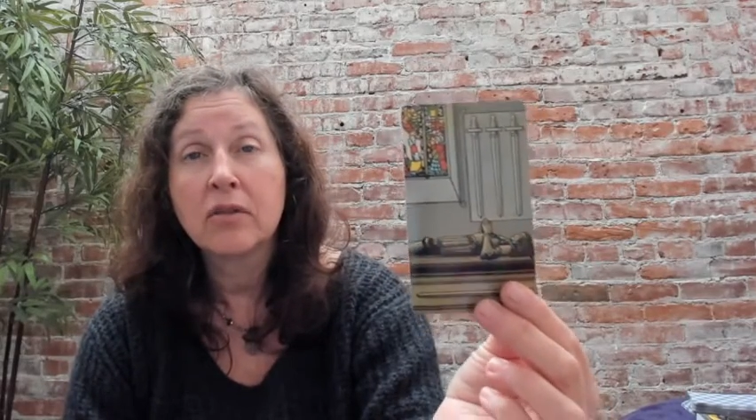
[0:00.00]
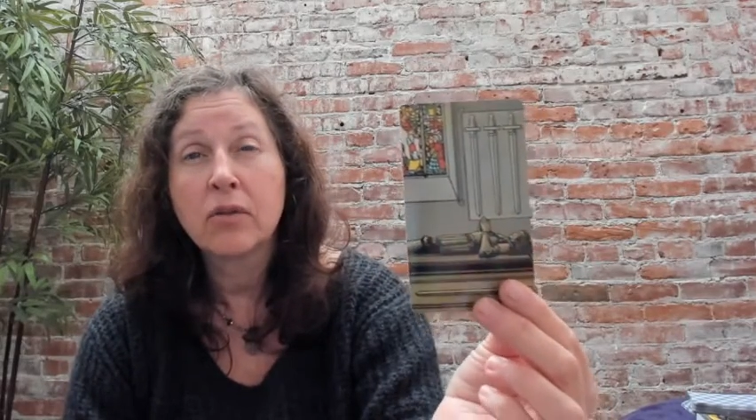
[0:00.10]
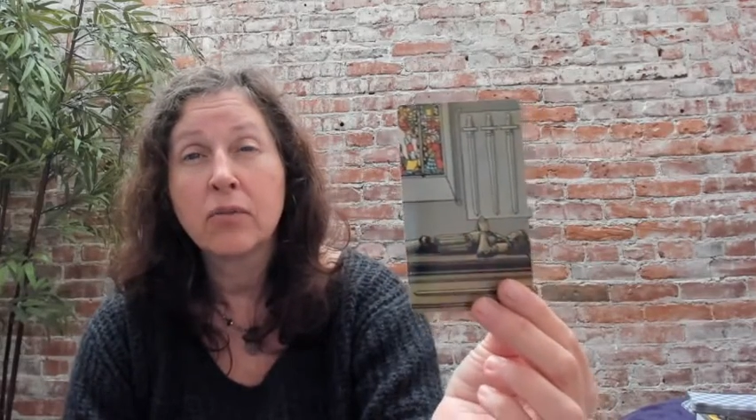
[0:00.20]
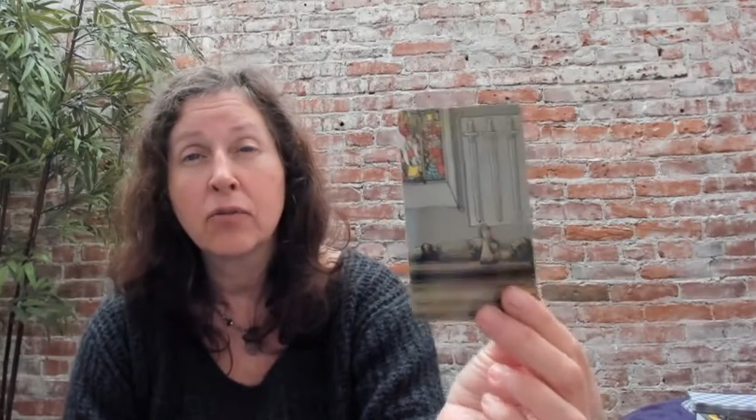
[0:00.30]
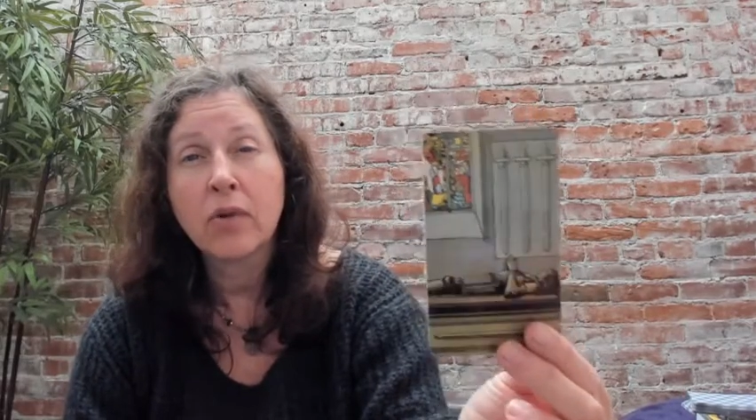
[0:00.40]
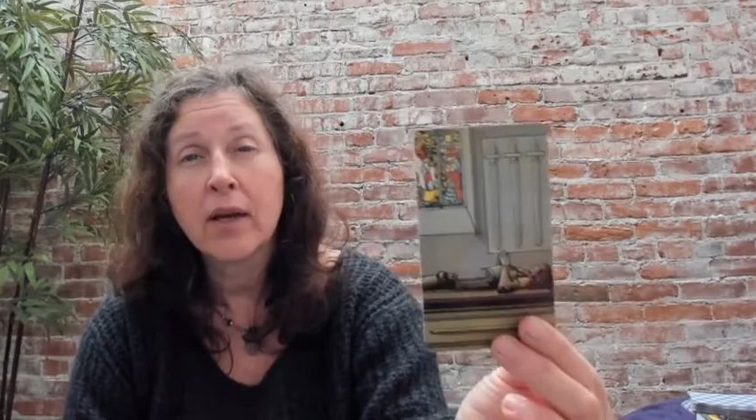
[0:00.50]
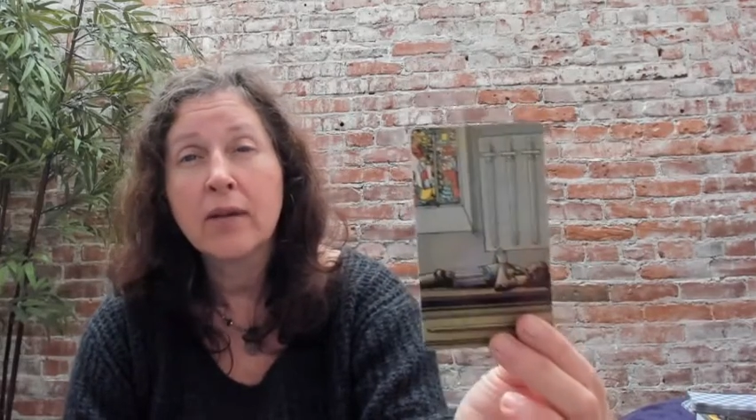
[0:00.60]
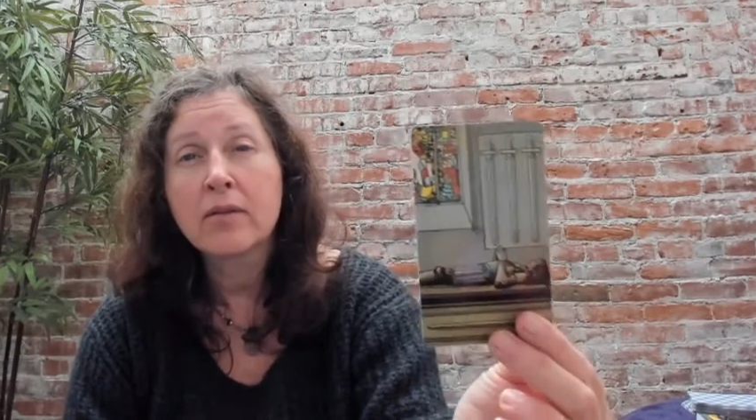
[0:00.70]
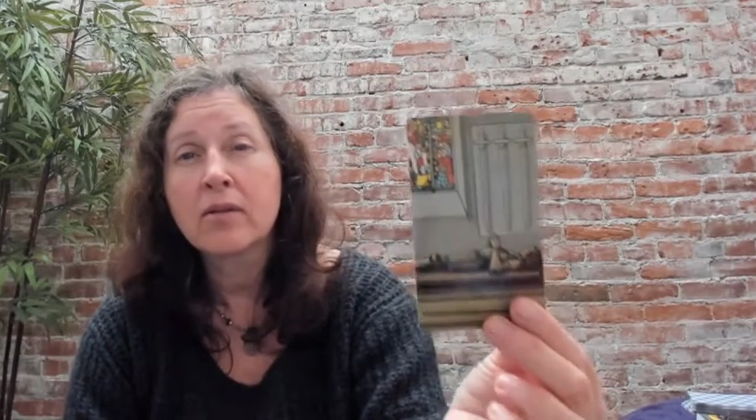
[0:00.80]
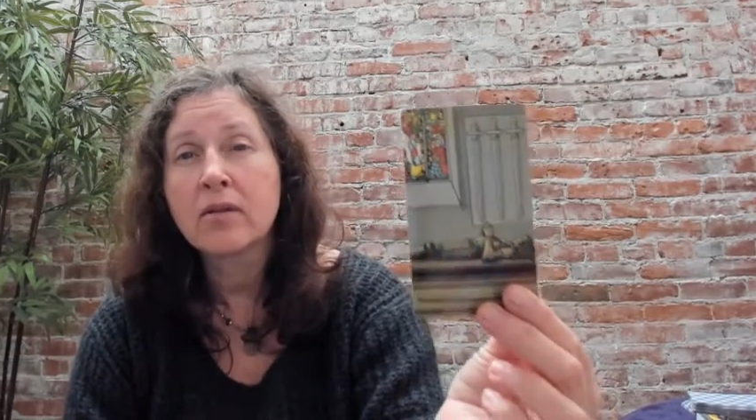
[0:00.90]
some
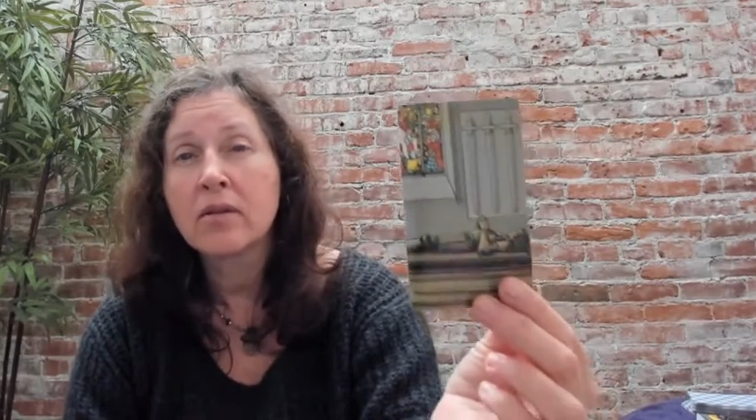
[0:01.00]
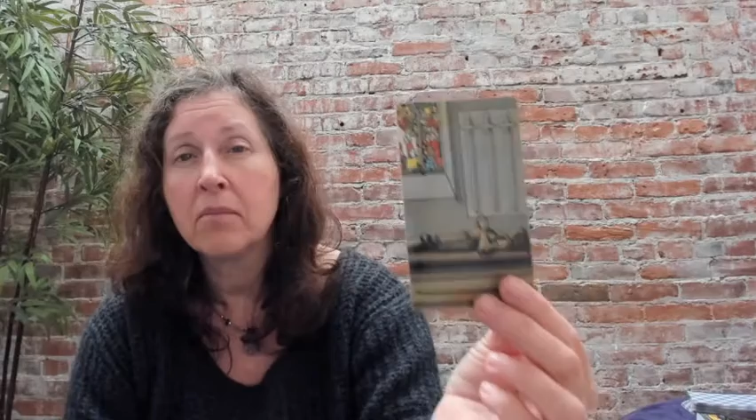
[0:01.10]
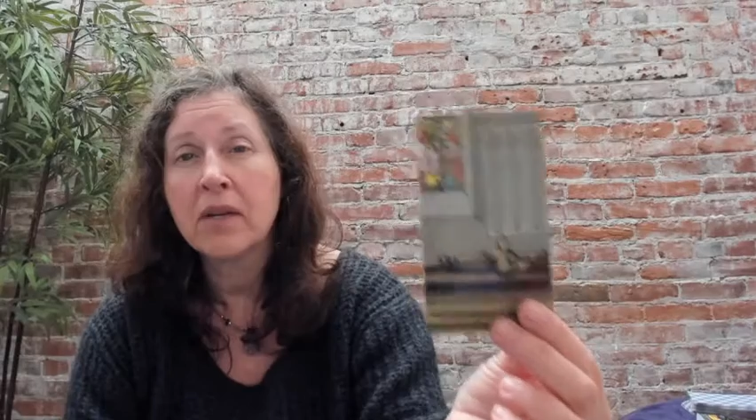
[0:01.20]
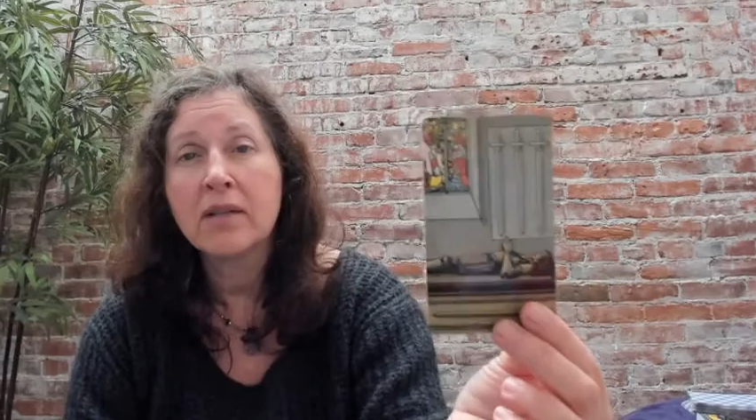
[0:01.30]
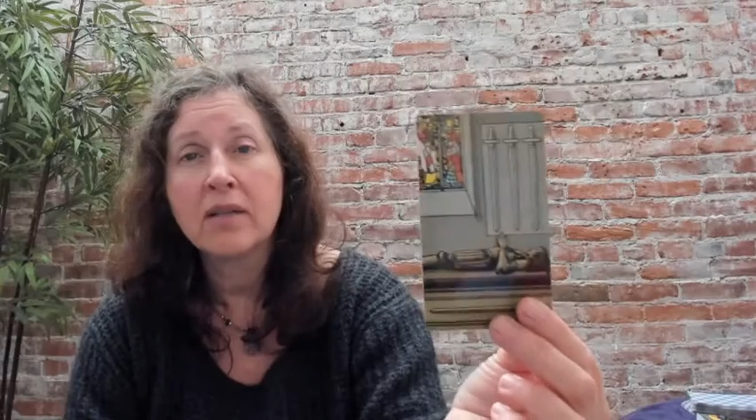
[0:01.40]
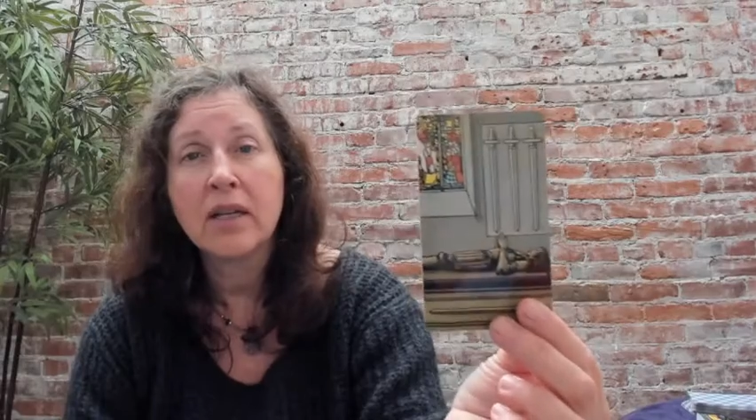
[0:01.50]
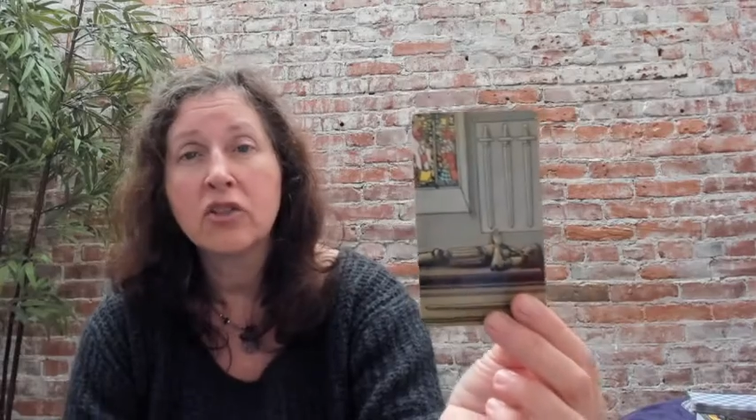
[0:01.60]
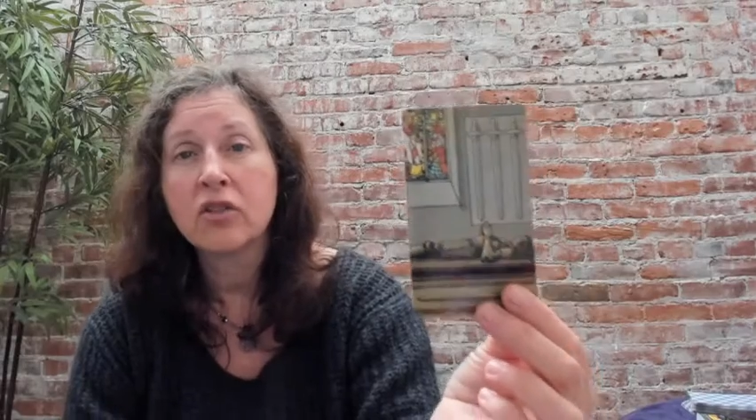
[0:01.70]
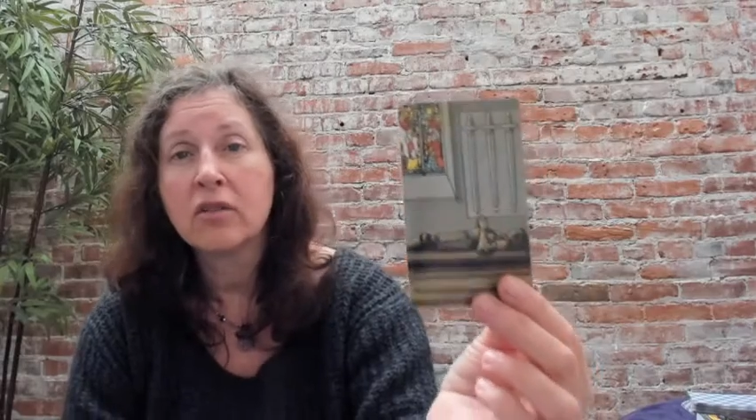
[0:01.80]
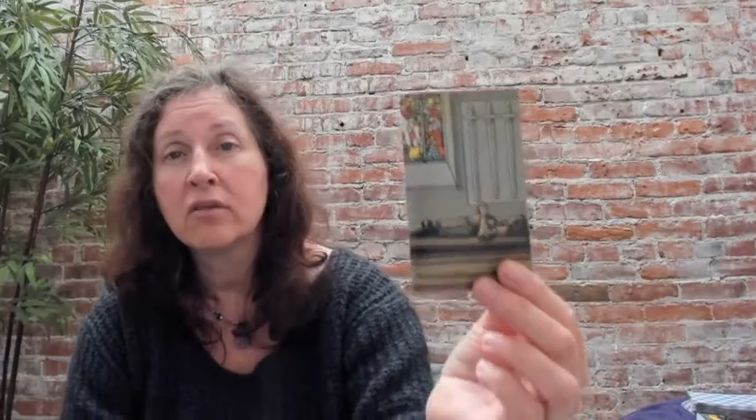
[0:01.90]
rest, some
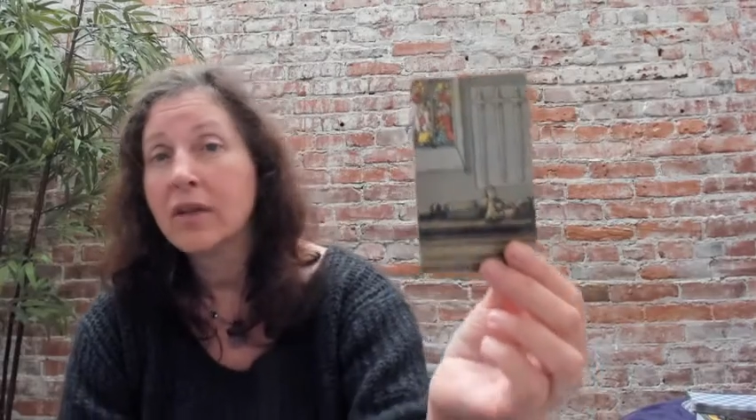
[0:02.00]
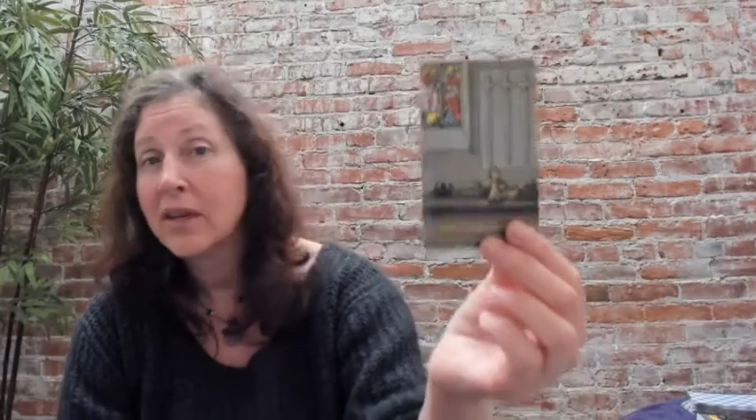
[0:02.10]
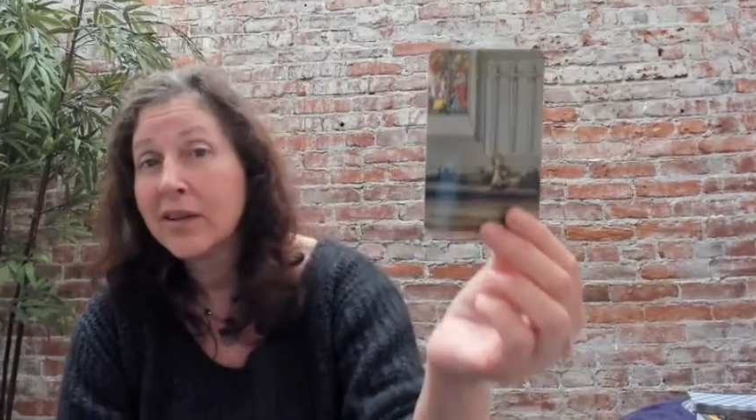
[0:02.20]
meditation.